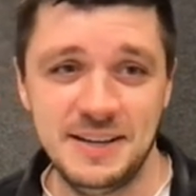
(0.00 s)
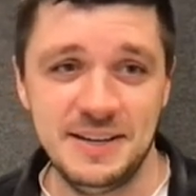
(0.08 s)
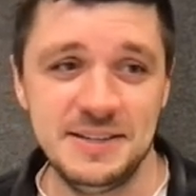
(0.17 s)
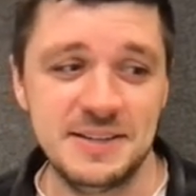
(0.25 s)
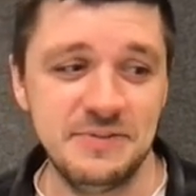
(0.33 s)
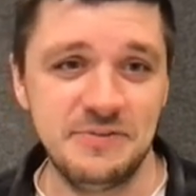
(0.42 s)

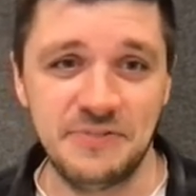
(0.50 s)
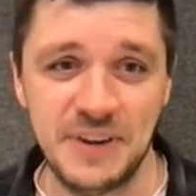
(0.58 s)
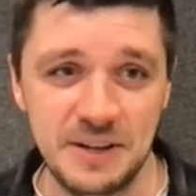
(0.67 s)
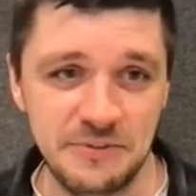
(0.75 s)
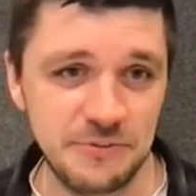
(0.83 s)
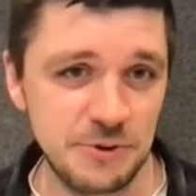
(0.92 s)
It can
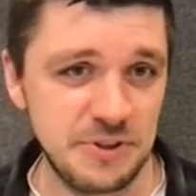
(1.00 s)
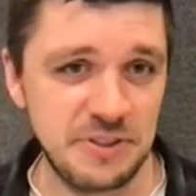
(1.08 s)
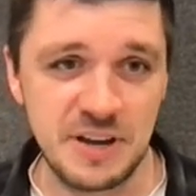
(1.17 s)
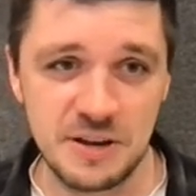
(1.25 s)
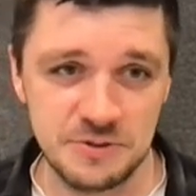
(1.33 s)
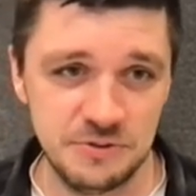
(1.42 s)
fail for a
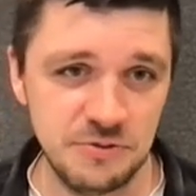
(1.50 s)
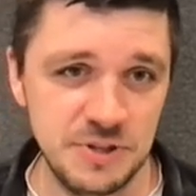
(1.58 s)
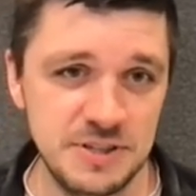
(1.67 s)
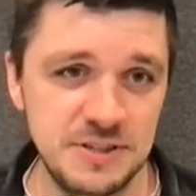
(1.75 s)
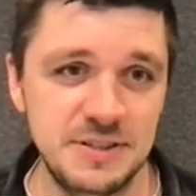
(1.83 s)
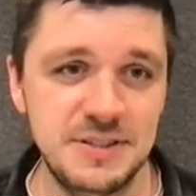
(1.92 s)
thousand
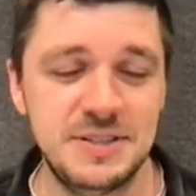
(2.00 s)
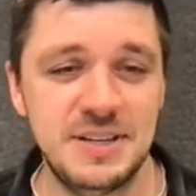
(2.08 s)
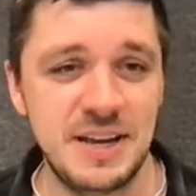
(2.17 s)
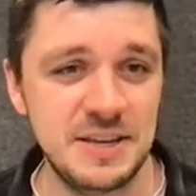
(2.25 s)
reasons.